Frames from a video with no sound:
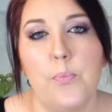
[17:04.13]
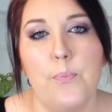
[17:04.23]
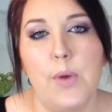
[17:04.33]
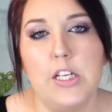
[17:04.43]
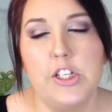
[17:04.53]

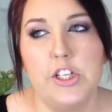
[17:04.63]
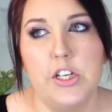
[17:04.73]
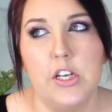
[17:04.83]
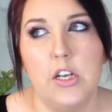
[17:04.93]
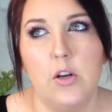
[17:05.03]

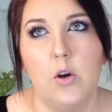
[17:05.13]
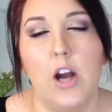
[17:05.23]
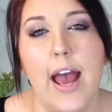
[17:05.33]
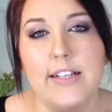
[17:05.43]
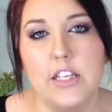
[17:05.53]
mention
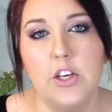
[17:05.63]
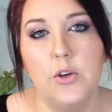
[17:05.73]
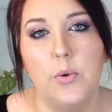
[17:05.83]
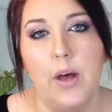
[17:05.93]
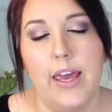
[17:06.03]
or ask
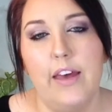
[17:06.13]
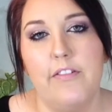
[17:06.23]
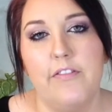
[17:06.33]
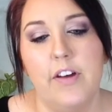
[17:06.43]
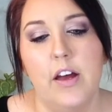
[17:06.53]
you
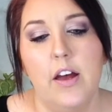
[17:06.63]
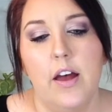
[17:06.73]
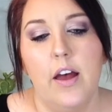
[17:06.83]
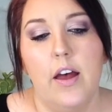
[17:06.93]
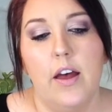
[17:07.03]
if
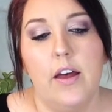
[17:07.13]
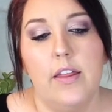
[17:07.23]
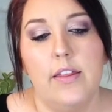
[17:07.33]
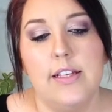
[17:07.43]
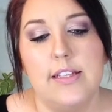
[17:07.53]

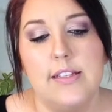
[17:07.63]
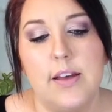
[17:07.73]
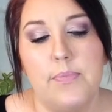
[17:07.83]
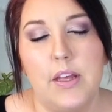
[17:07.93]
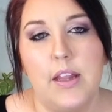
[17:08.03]
this is
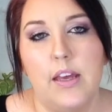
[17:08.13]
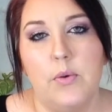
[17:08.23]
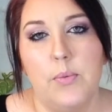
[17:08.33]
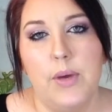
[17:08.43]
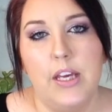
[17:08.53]
something that
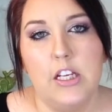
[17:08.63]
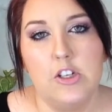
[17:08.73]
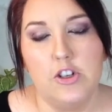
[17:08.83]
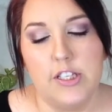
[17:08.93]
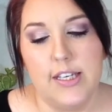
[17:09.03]
you would be
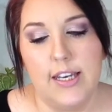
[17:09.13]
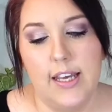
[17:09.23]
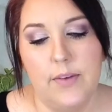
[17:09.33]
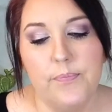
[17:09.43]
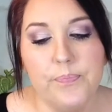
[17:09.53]
interested
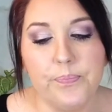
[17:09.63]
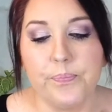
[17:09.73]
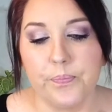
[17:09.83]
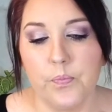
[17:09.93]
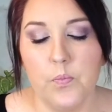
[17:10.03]
in.
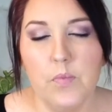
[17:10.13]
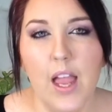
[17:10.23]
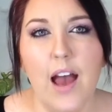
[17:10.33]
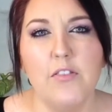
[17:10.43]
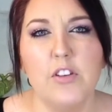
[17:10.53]

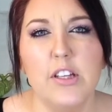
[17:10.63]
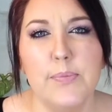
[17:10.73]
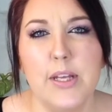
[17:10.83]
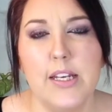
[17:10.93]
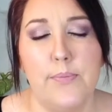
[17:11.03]
I've really
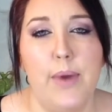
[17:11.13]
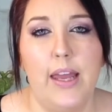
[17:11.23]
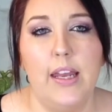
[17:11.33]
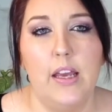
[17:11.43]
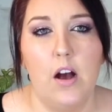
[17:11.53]
been
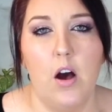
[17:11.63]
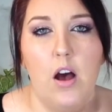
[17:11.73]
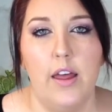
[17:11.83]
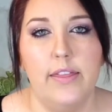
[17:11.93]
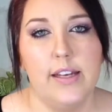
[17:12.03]
debating
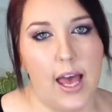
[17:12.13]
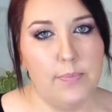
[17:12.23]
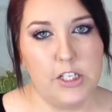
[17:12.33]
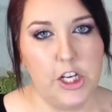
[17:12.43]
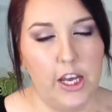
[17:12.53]
on the
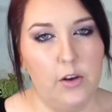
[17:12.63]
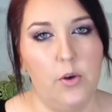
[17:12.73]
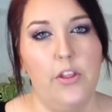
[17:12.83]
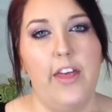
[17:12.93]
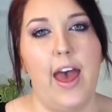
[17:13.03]
type of
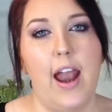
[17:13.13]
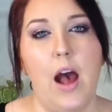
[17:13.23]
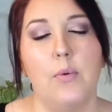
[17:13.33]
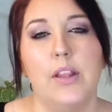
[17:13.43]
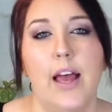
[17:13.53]
channel that
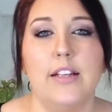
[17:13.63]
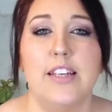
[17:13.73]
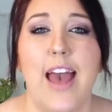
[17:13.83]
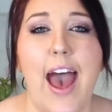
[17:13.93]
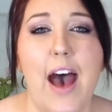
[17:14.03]
I would like
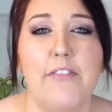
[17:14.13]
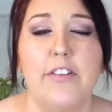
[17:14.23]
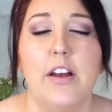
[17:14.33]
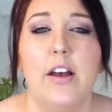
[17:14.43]
to have